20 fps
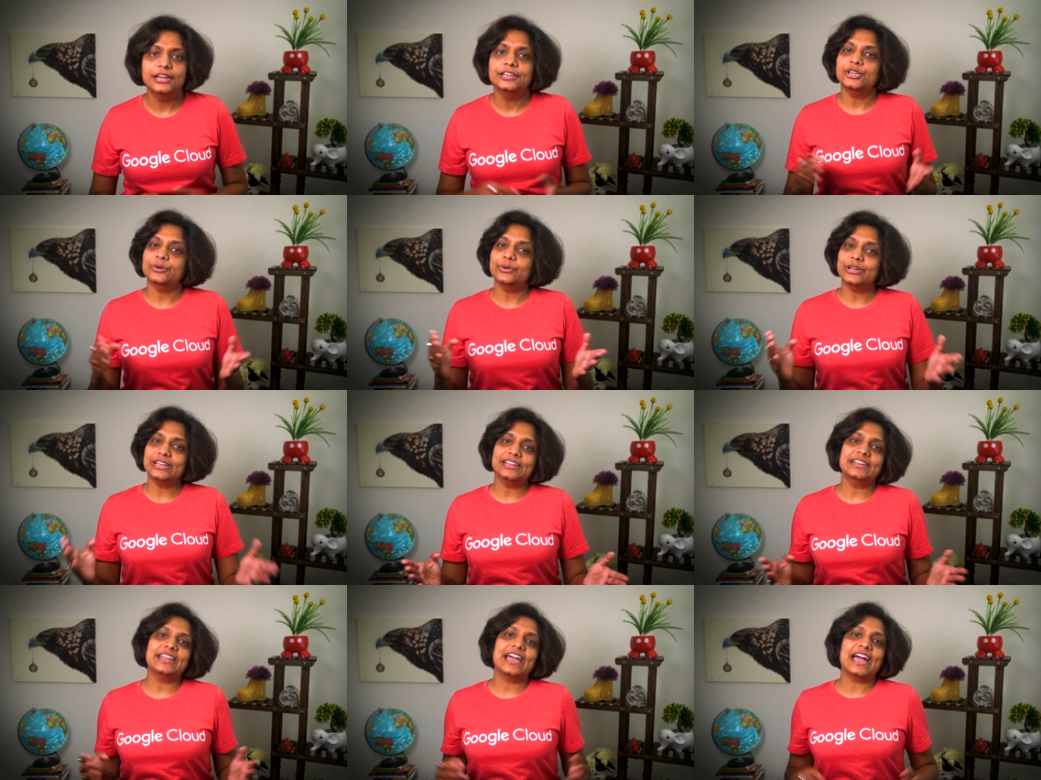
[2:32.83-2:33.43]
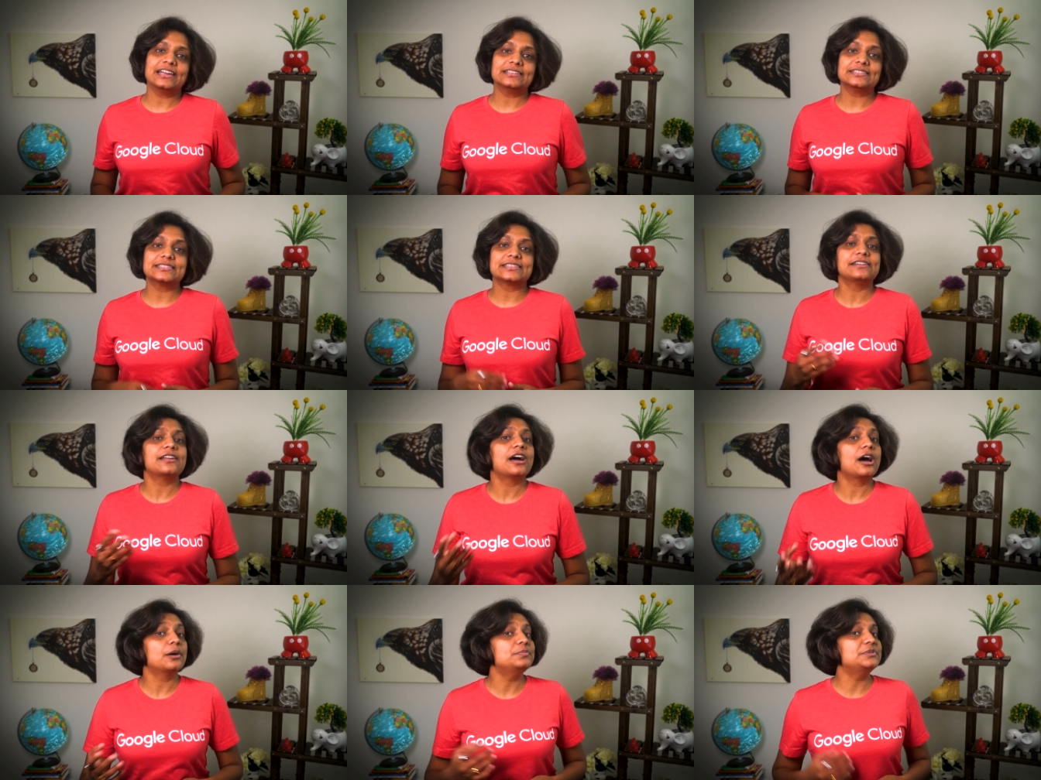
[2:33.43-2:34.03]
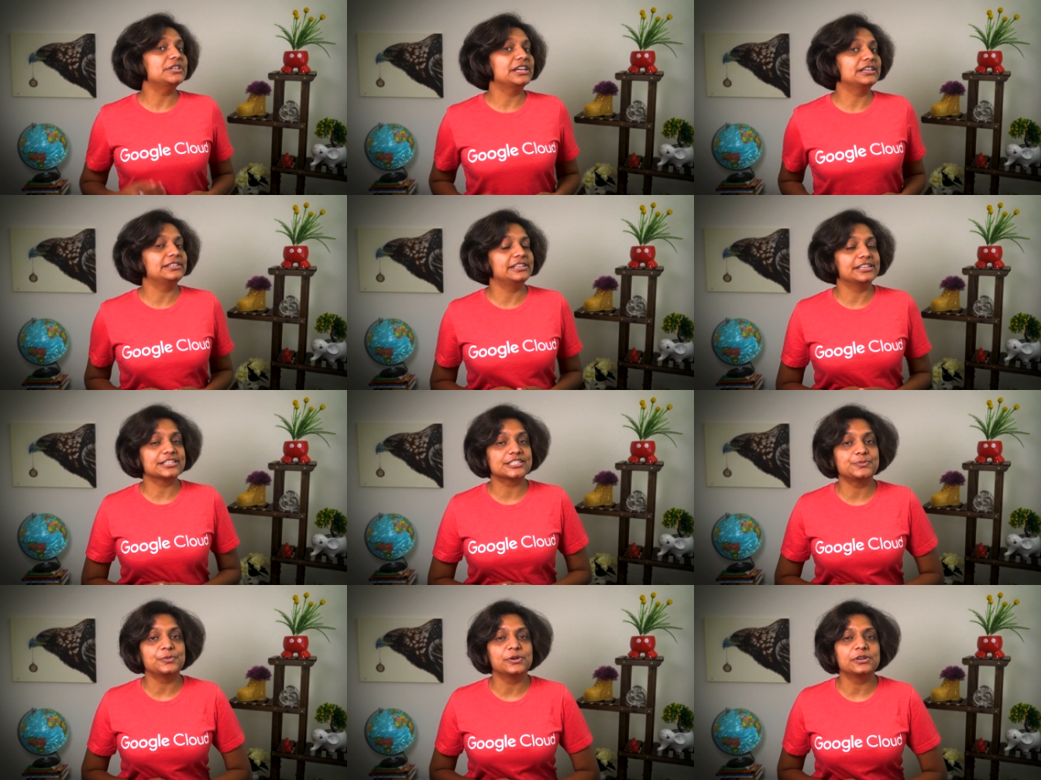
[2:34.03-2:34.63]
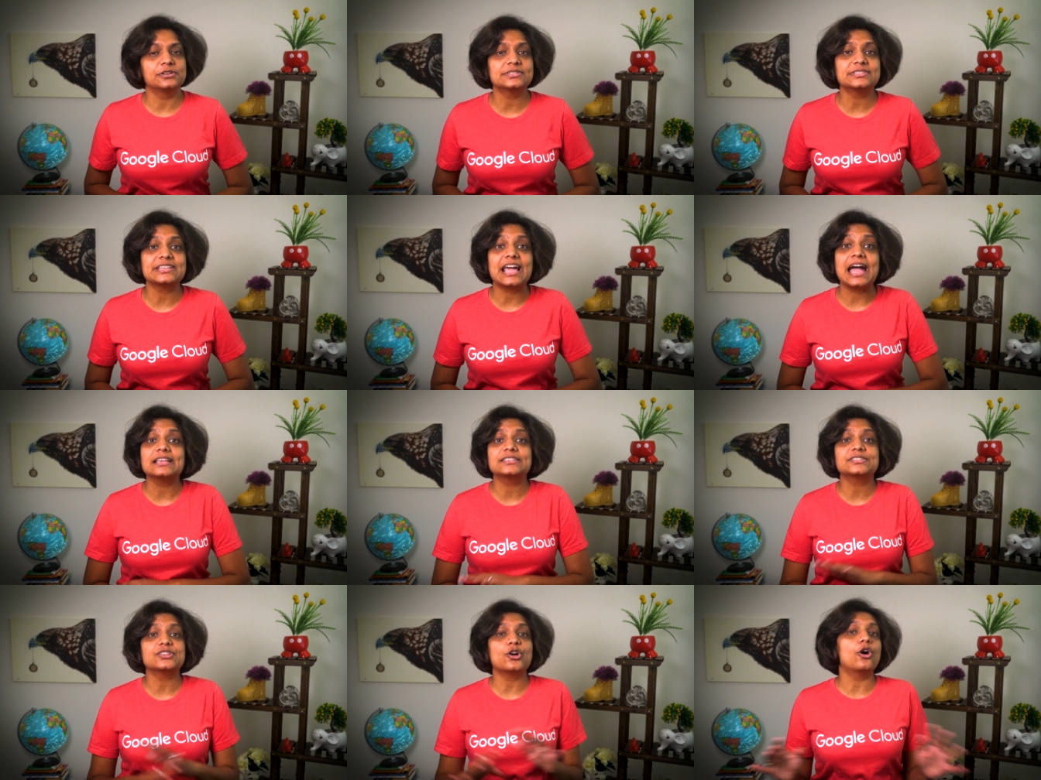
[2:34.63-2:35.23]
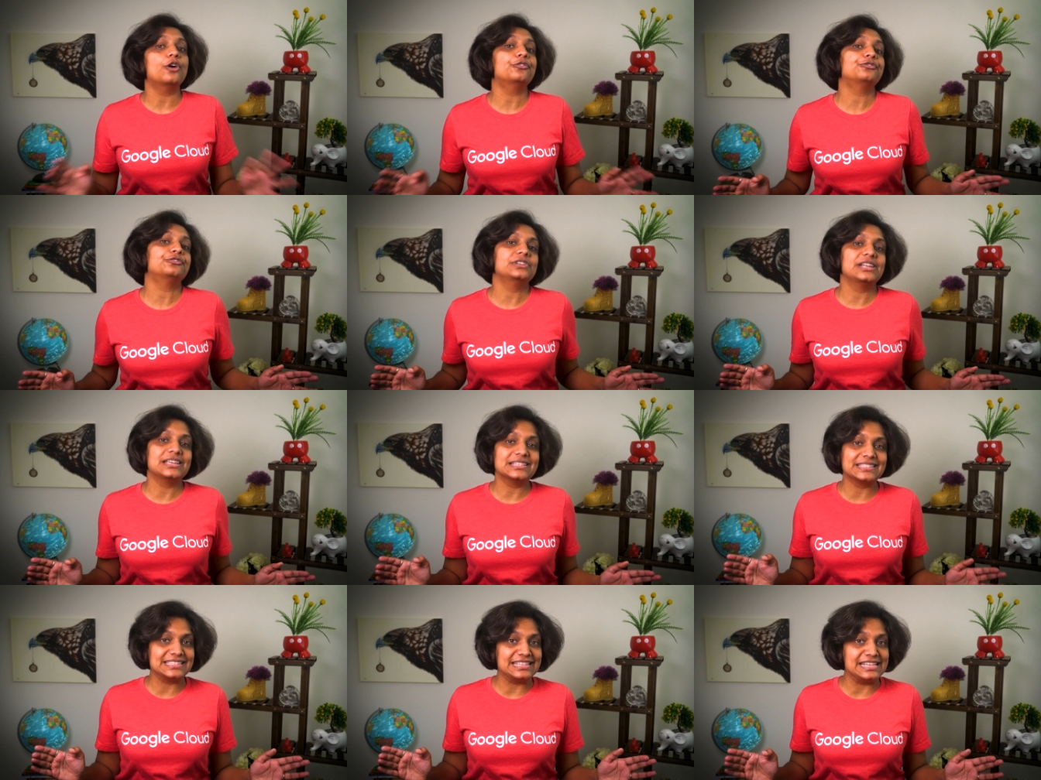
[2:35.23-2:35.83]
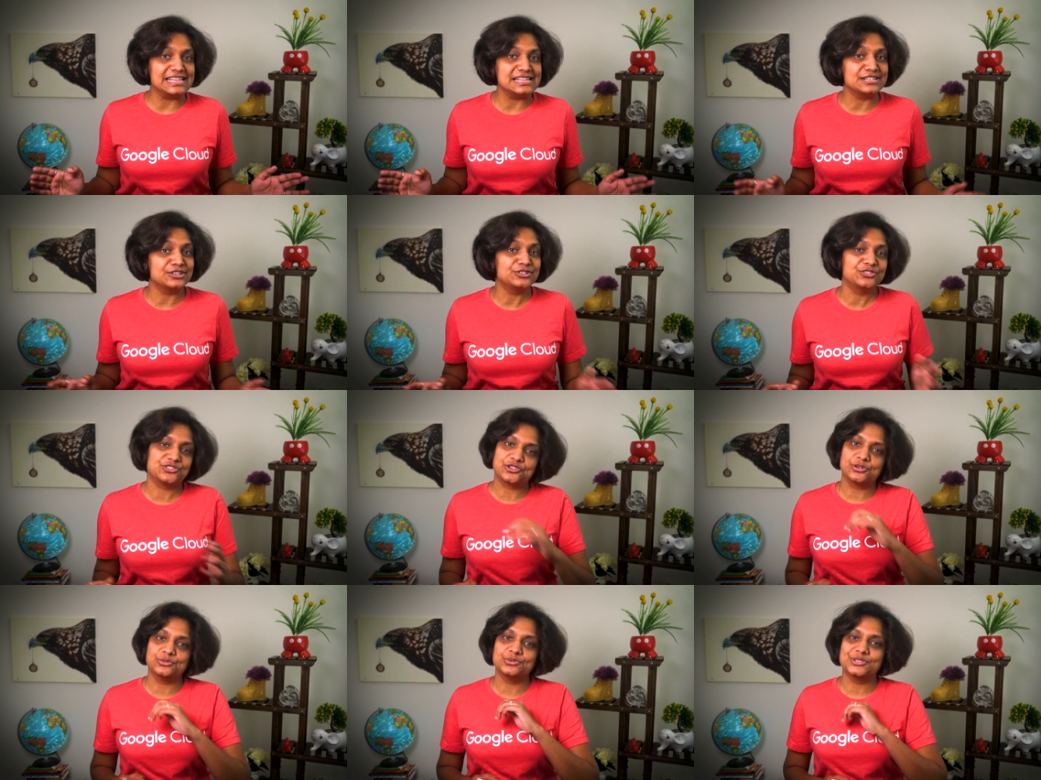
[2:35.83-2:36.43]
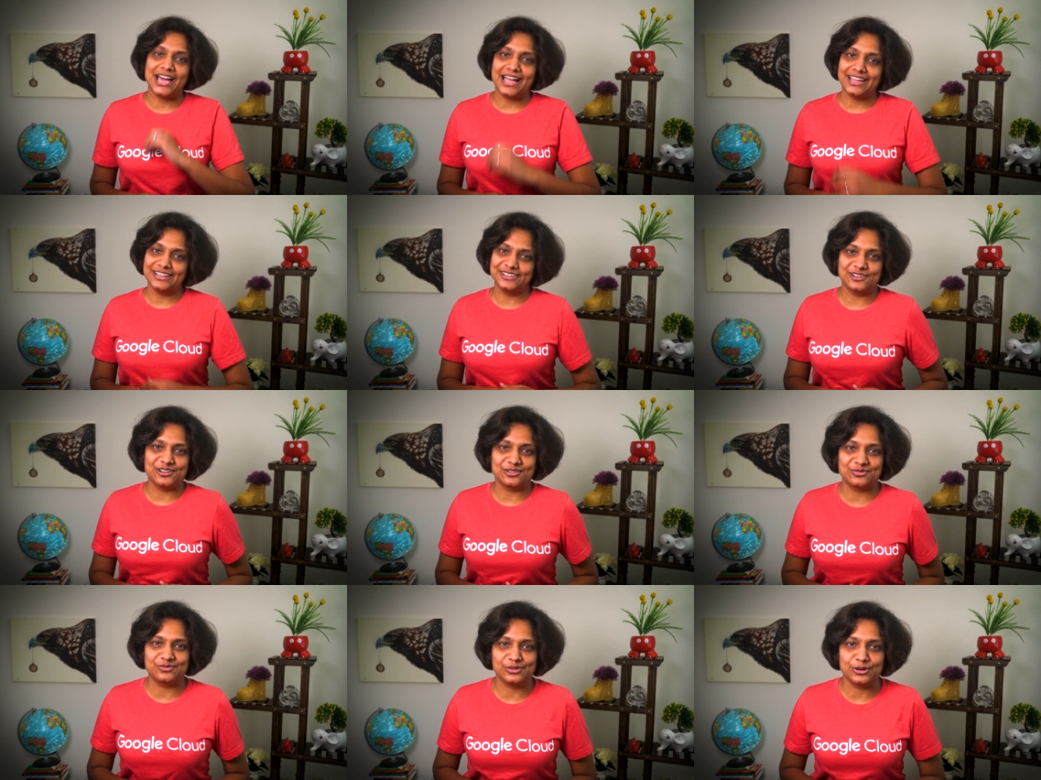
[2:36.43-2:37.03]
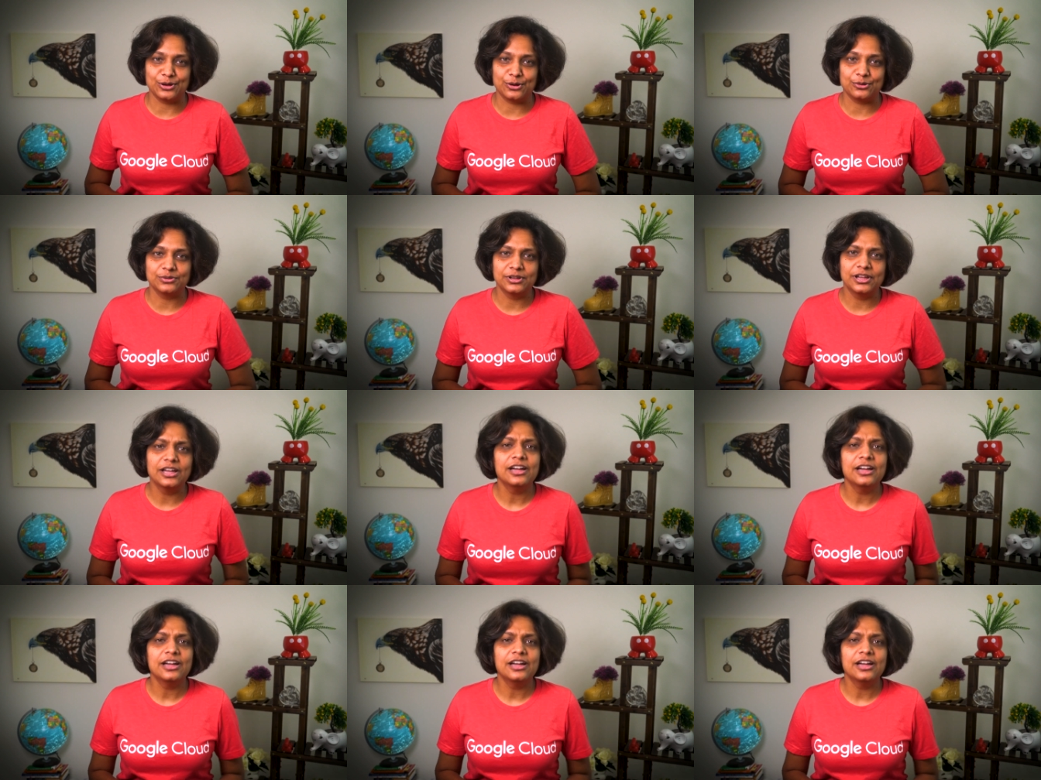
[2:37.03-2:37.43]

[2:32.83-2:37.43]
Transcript: You can enhance and update the experience as often as needed through Dialogflow.